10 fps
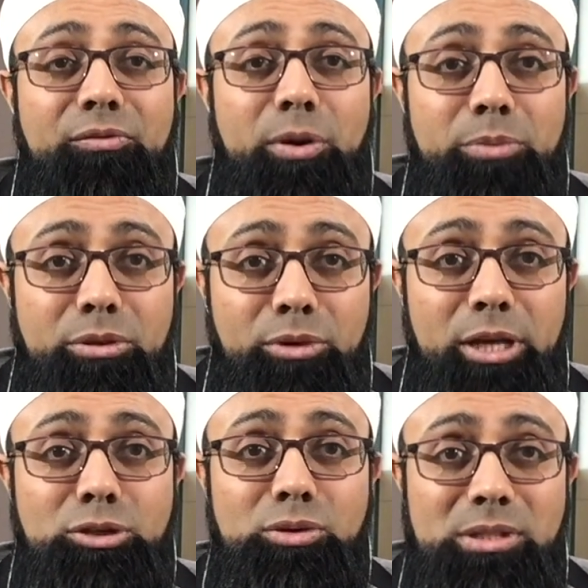From
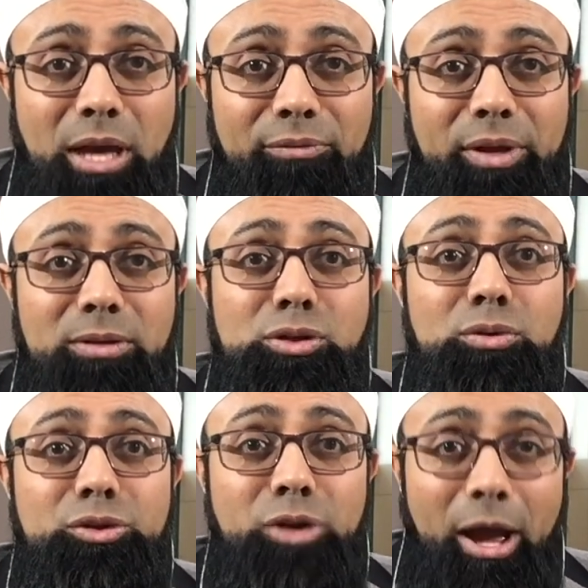three to seven,
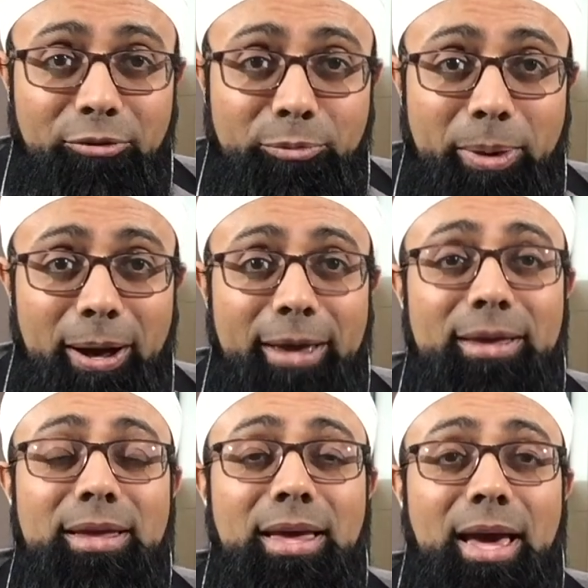so drive
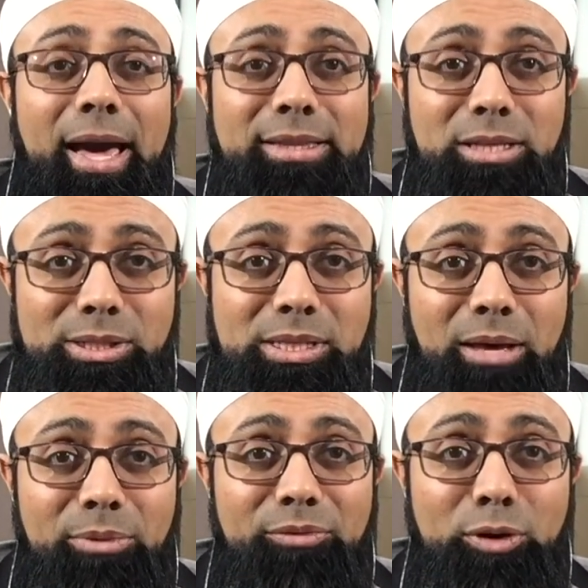by at the
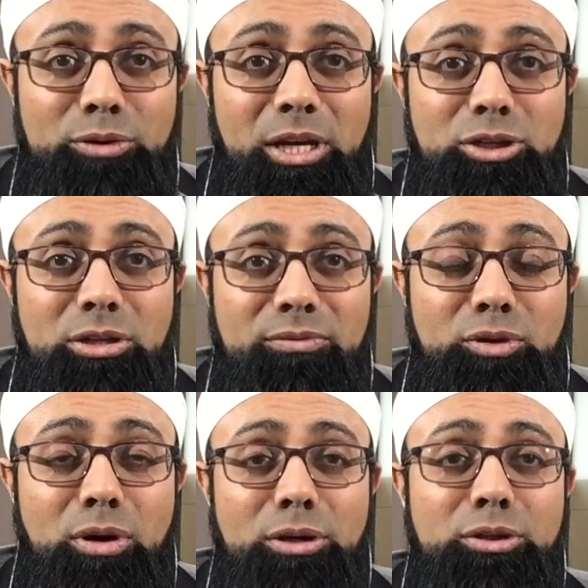Islamic Foundation of
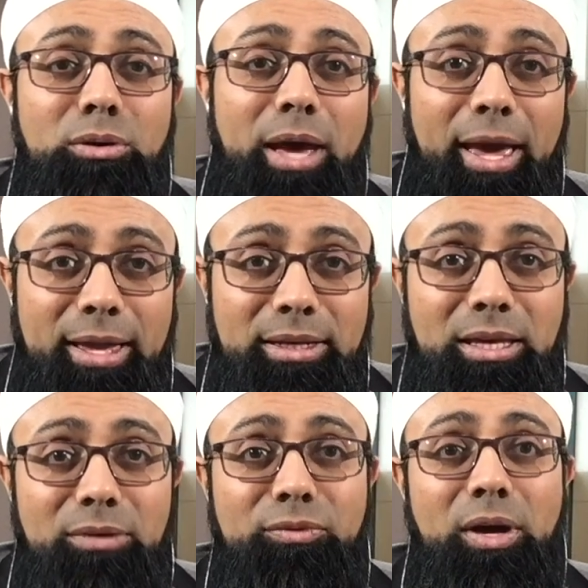Toronto and
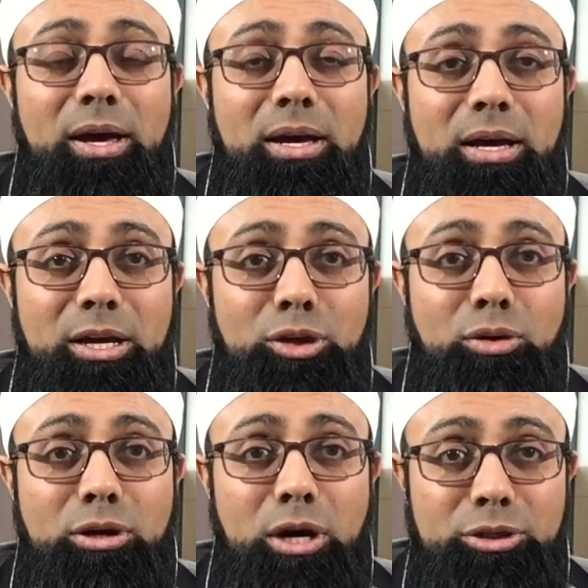give uh,
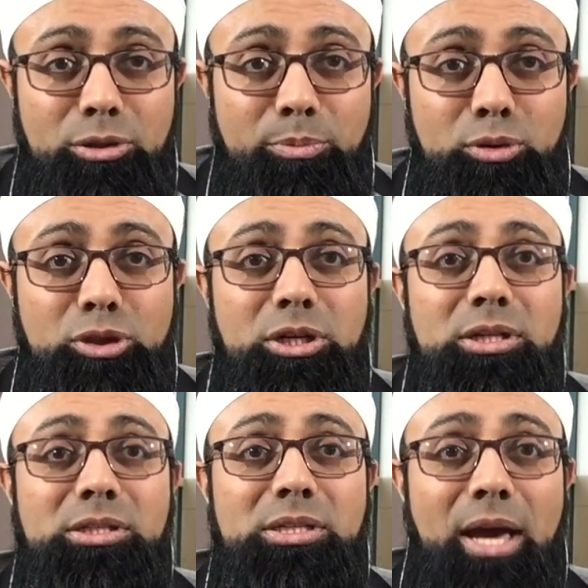your
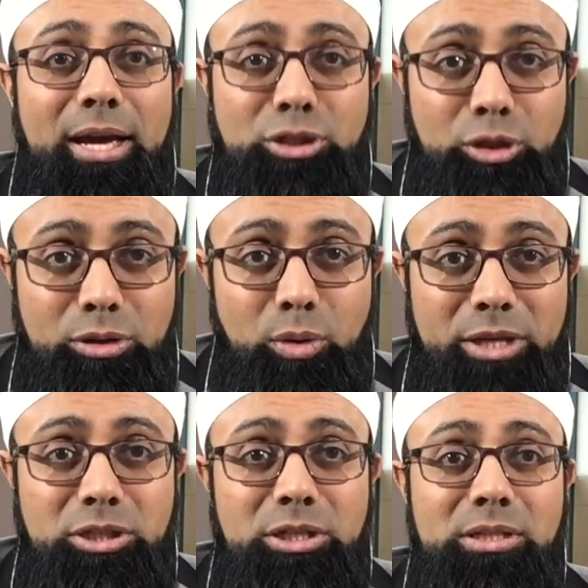contributions, ask your
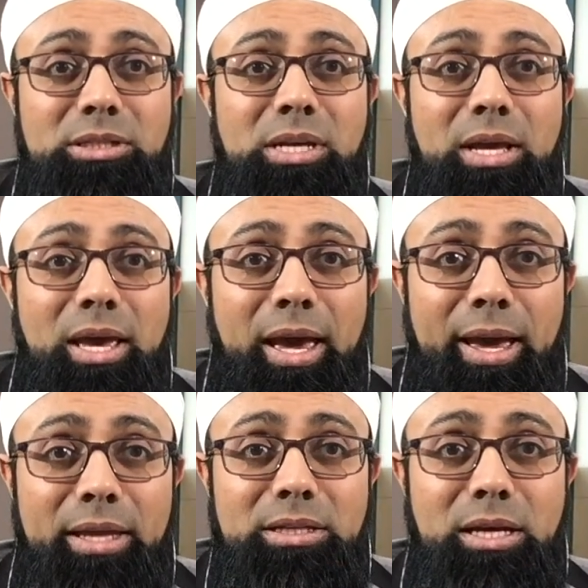questions,
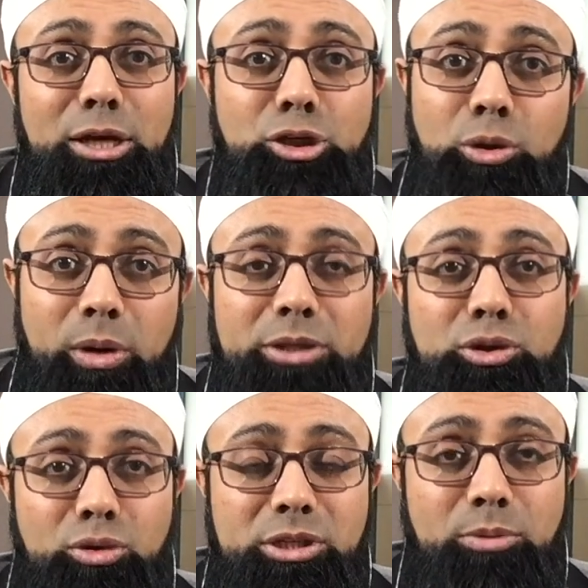and uh, show
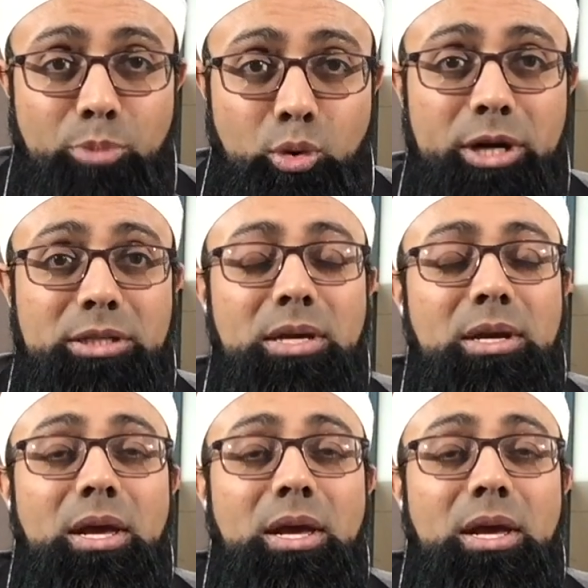us your support.